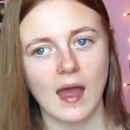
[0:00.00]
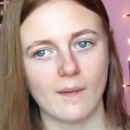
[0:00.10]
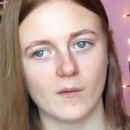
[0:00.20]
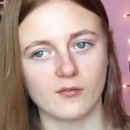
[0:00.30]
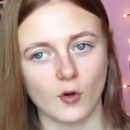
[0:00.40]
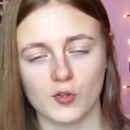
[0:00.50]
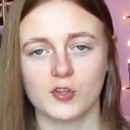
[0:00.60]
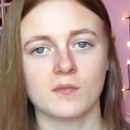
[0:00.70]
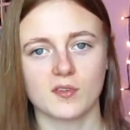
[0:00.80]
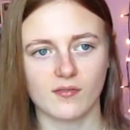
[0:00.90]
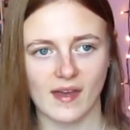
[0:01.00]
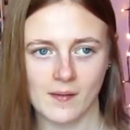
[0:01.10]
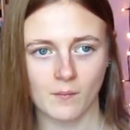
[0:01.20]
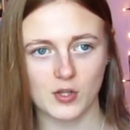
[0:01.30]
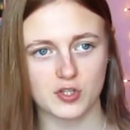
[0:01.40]
and the volumes of
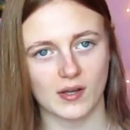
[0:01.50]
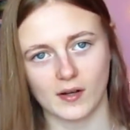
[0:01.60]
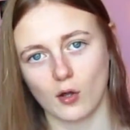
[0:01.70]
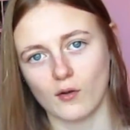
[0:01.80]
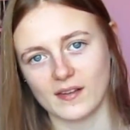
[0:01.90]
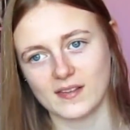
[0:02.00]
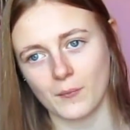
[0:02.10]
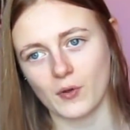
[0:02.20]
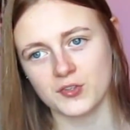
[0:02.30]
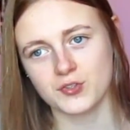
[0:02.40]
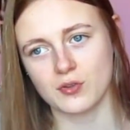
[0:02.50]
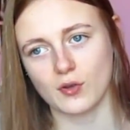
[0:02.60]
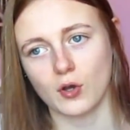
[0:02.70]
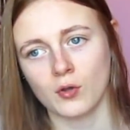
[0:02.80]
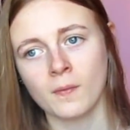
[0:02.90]
them, which you had a lot of exam questions
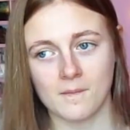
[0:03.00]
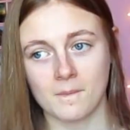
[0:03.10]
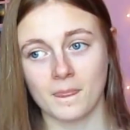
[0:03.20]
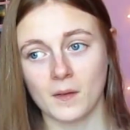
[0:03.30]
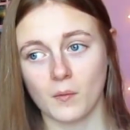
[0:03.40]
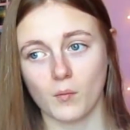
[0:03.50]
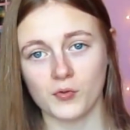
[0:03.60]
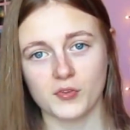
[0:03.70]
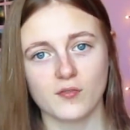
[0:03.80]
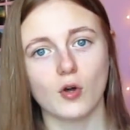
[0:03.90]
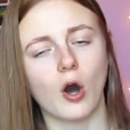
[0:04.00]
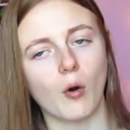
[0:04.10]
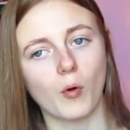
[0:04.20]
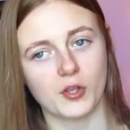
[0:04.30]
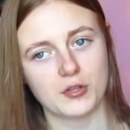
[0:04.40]
on. And once you've got what